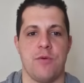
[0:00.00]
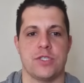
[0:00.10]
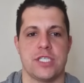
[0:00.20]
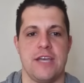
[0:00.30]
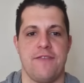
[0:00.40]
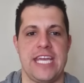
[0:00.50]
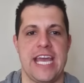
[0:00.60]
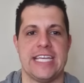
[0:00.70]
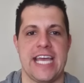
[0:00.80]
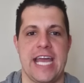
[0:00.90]
We'll see if he
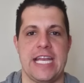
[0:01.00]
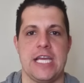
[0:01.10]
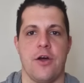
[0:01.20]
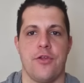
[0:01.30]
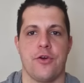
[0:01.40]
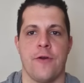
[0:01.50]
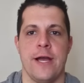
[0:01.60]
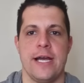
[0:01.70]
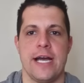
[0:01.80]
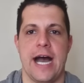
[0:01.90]
has any other
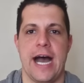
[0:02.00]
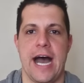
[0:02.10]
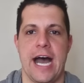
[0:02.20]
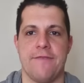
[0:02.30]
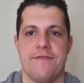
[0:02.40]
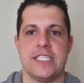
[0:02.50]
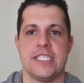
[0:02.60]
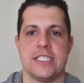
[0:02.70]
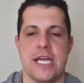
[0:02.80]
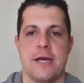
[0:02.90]

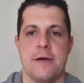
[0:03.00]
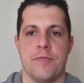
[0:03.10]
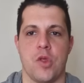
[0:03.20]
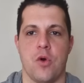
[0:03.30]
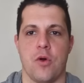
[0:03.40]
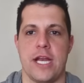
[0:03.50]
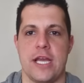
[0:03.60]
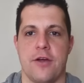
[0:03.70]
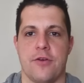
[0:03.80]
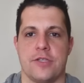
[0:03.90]
visits in him or
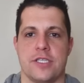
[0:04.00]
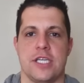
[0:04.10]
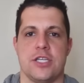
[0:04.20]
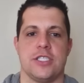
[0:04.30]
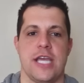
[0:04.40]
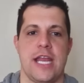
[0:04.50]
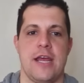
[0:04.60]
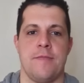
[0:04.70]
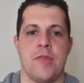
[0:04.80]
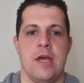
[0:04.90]
any other decisions in
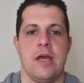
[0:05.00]
him.